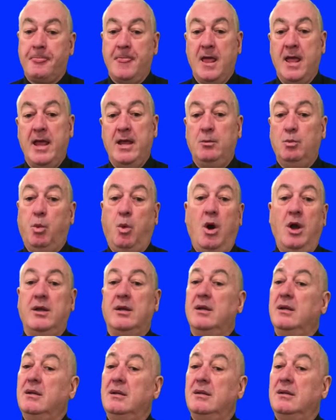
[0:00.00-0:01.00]
And what
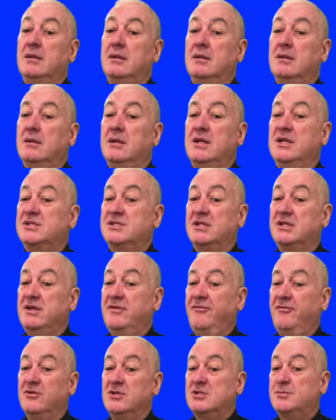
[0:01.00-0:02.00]
is the
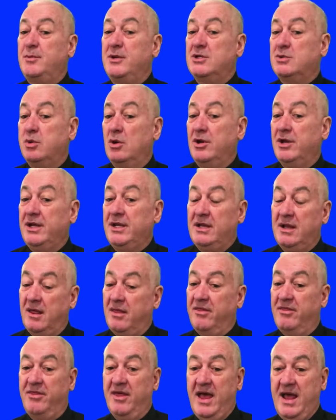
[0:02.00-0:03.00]
difference between
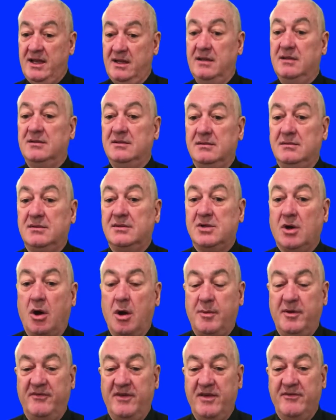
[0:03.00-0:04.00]
that
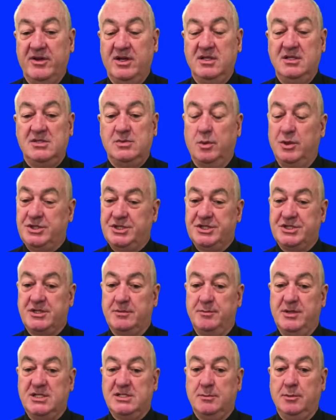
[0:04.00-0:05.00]
type of evidence, which is
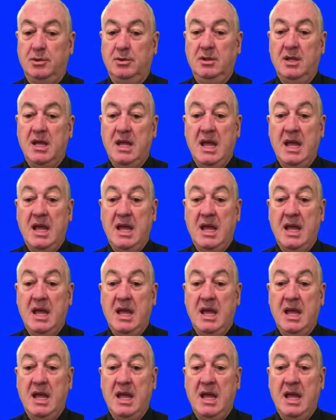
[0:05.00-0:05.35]
admissible,